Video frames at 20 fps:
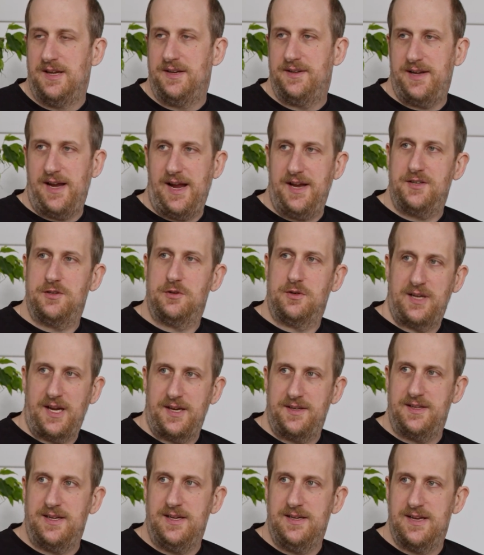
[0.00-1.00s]
they had to
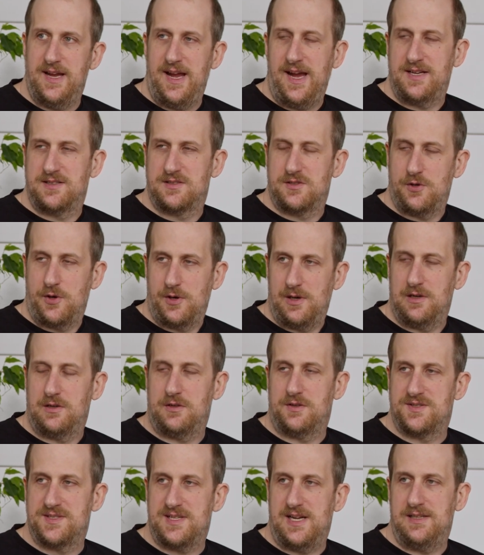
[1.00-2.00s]
get in external
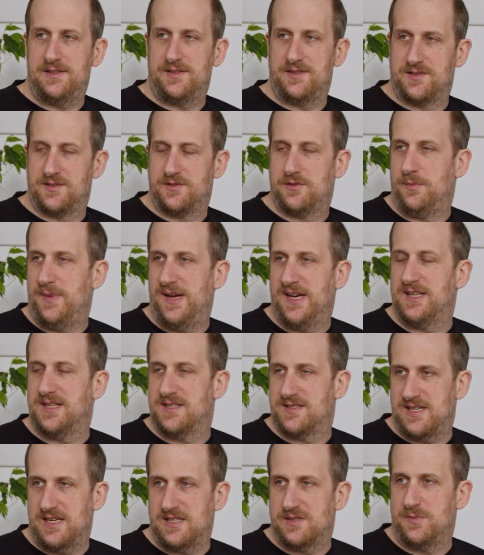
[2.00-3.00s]
consultants to make an
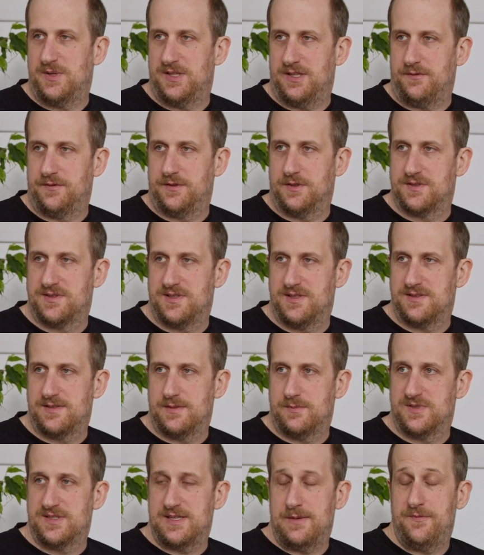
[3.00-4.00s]
assessment of those
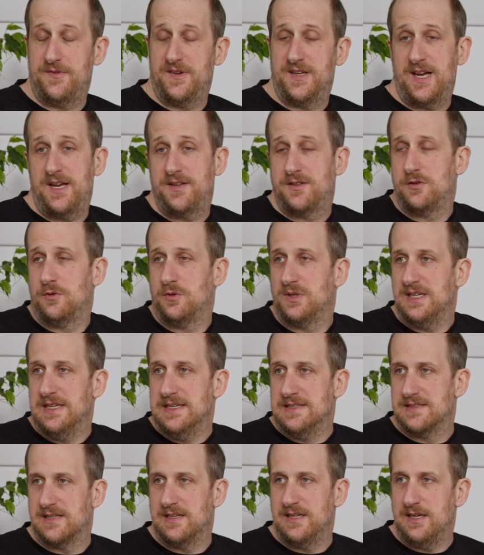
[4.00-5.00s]
systems, something that took
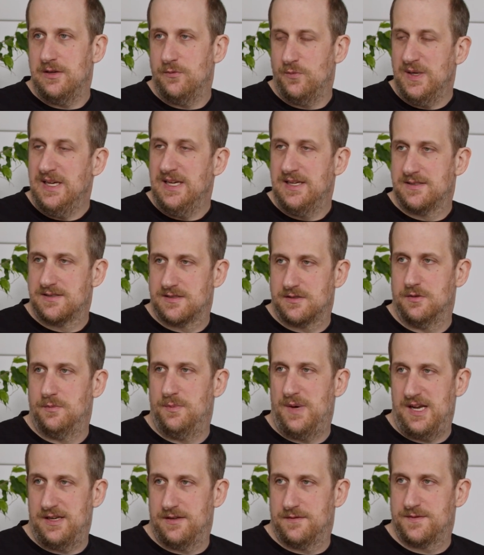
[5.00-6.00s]
easily weeks to
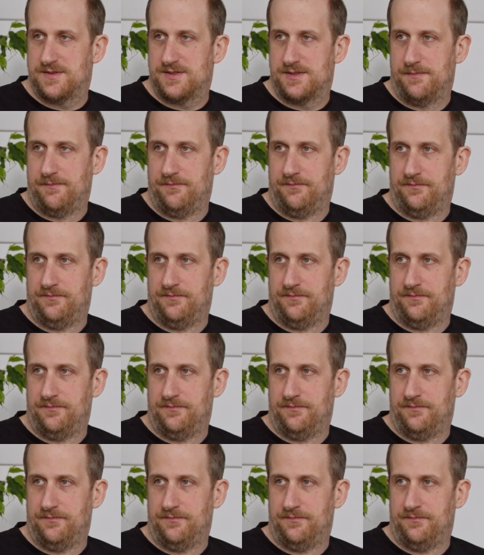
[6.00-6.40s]
months.